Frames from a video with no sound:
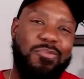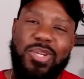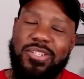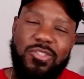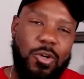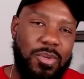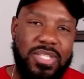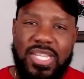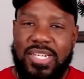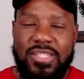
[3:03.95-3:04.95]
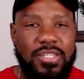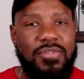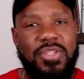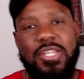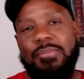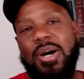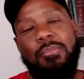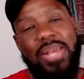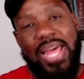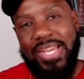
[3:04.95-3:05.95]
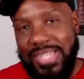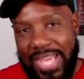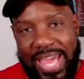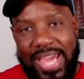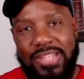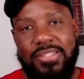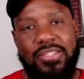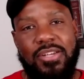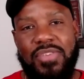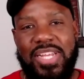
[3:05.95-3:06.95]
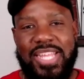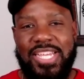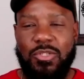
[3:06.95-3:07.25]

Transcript: we hear so much negativity about black dads and stuff like that.